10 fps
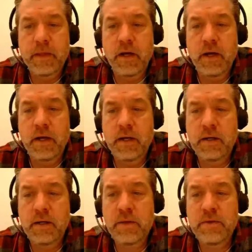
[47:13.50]

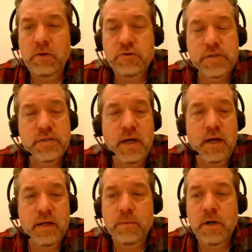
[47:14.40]
How the
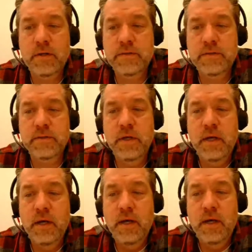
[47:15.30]
ultrasonic works.
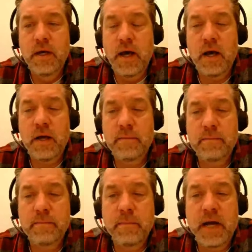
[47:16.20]

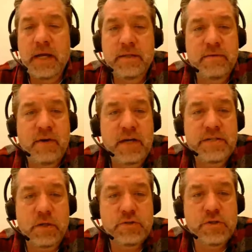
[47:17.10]
My device,
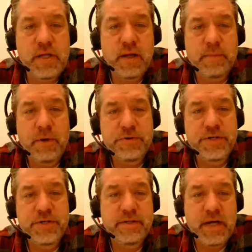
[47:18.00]
the ultrasonic
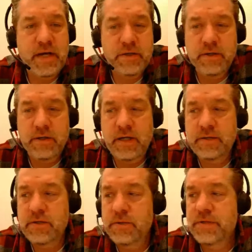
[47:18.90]
motion detector,
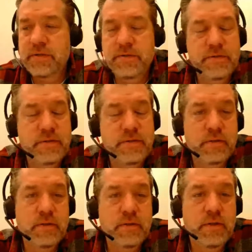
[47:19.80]
it uses
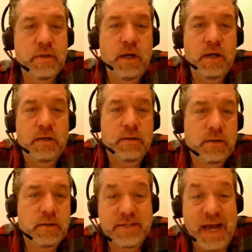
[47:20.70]

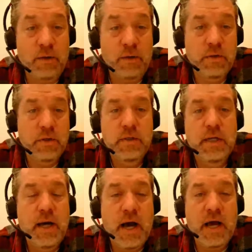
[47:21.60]
sound,
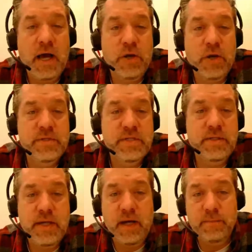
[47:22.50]
high frequency
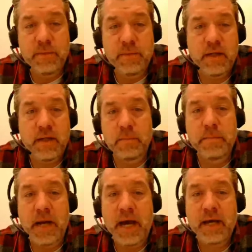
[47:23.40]
sound, much like a
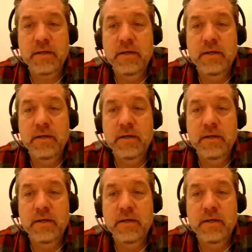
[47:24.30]
bat